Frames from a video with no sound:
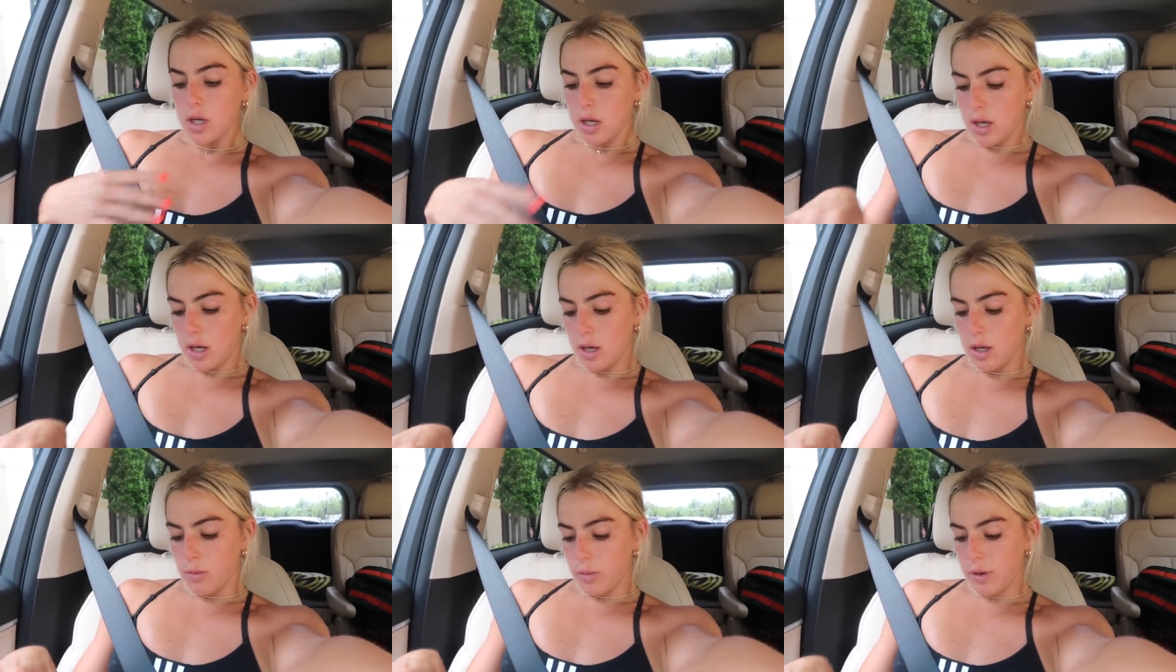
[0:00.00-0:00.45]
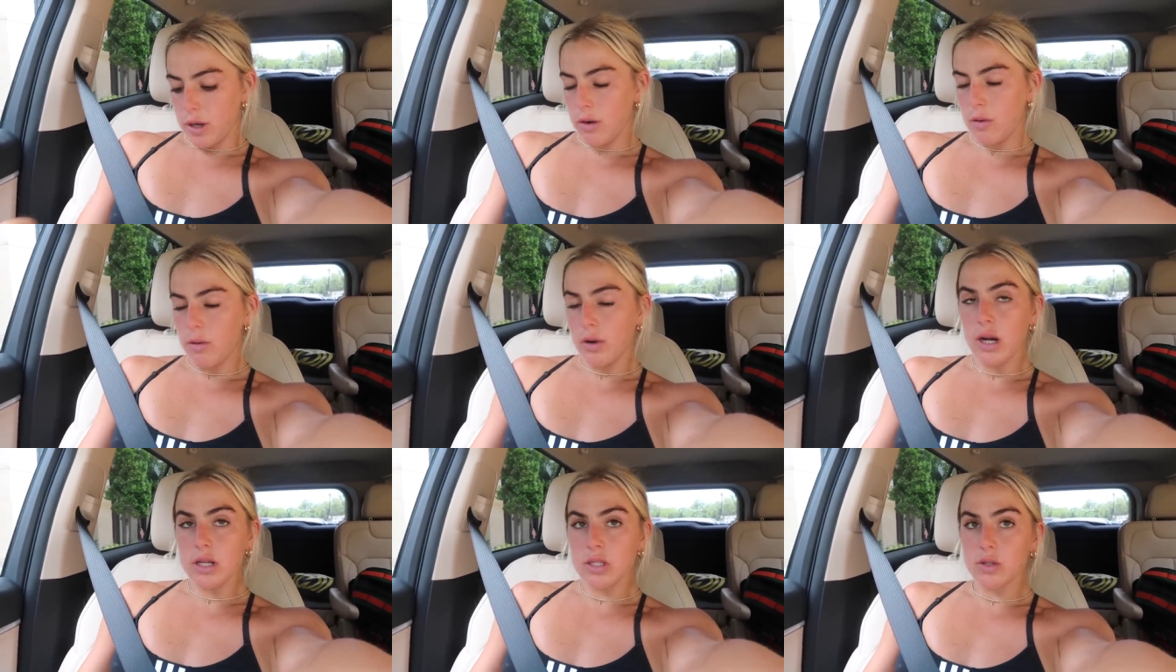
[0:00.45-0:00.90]
Uh, we
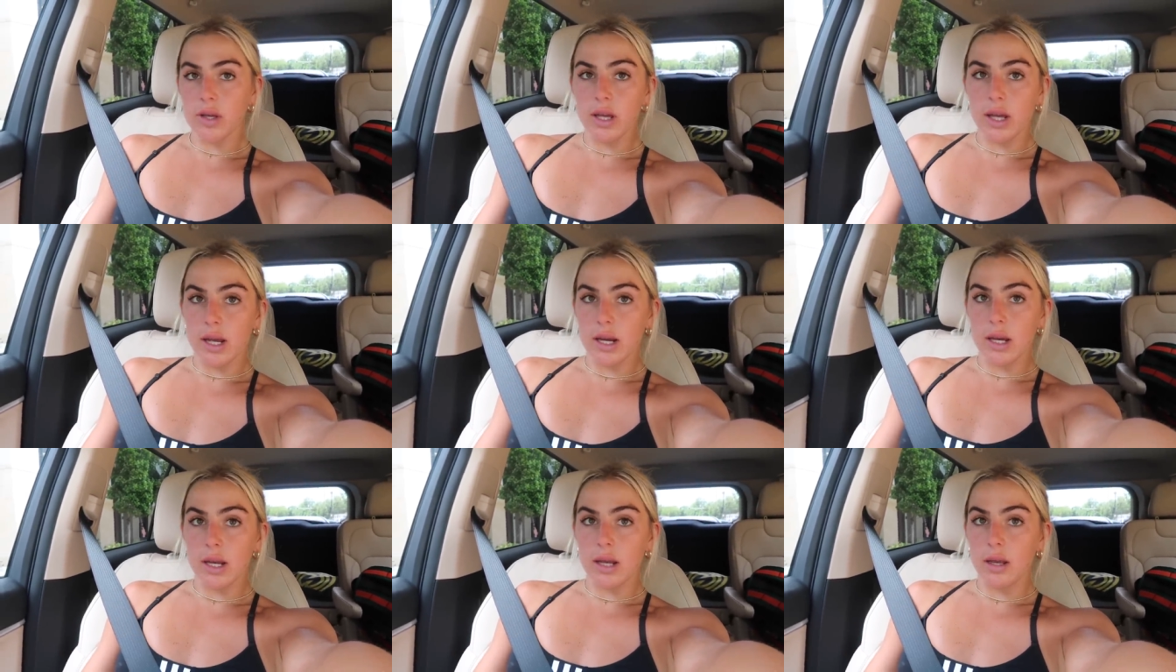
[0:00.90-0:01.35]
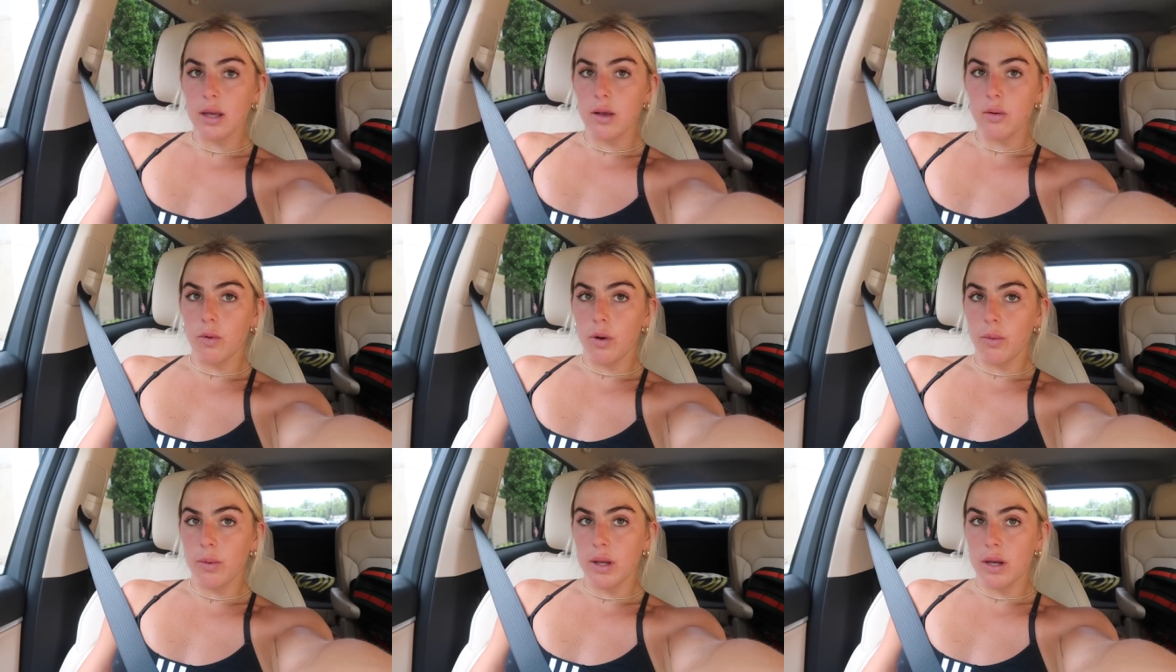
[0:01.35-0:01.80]
don't. We're not doing like an eat
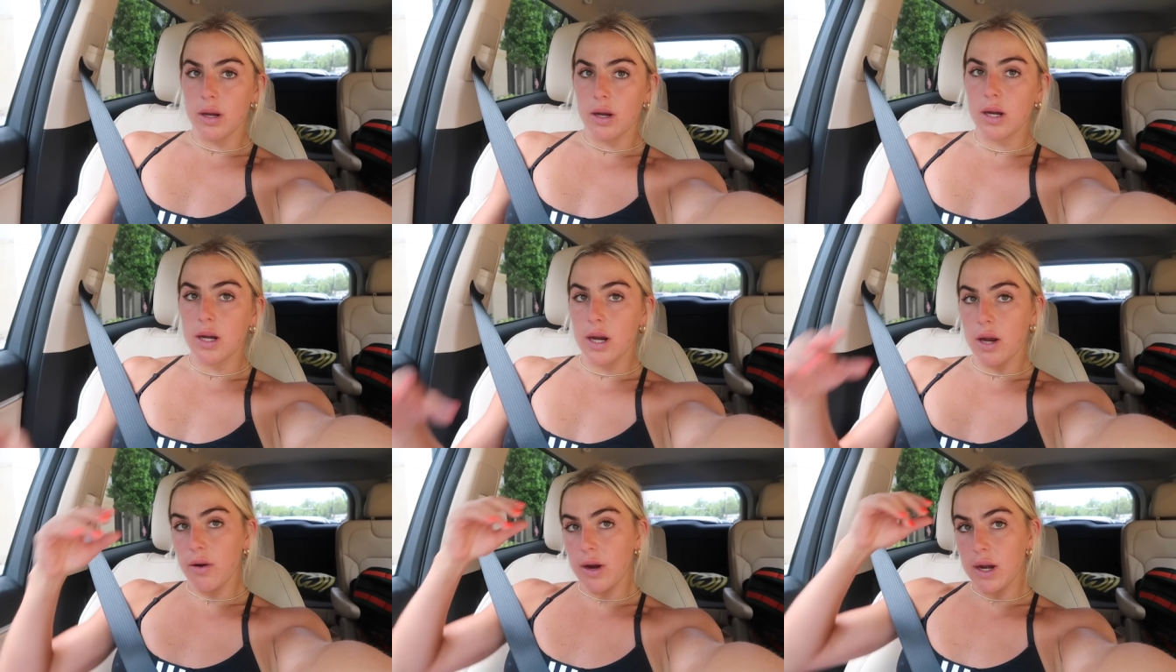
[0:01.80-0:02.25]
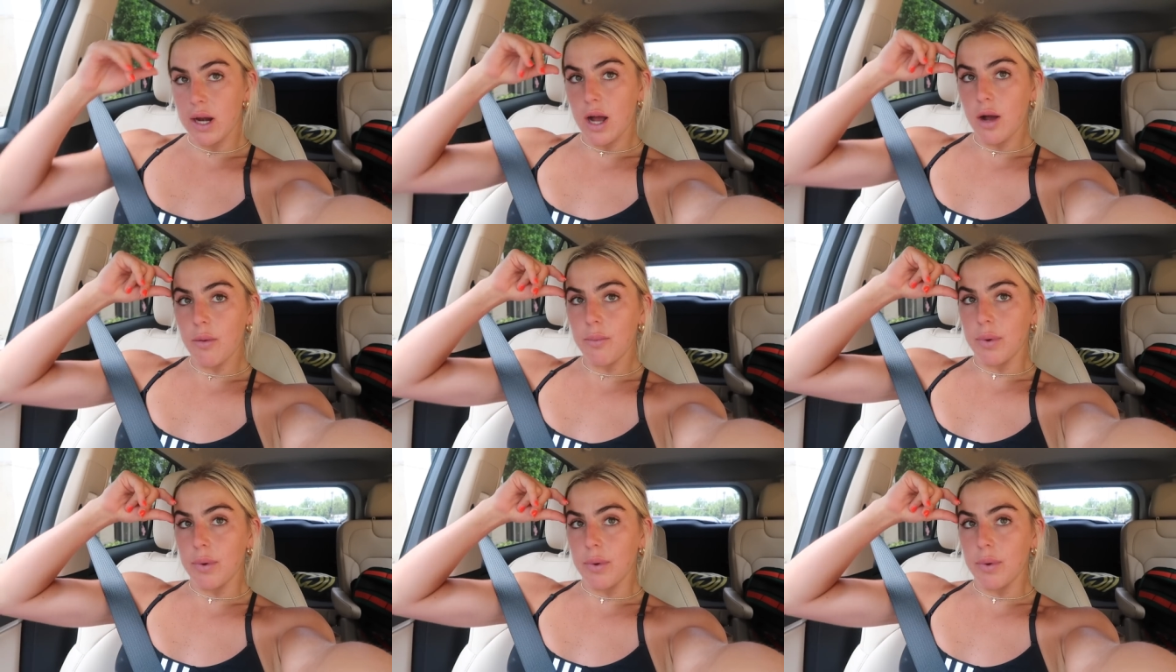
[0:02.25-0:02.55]
what we eat in a day right now,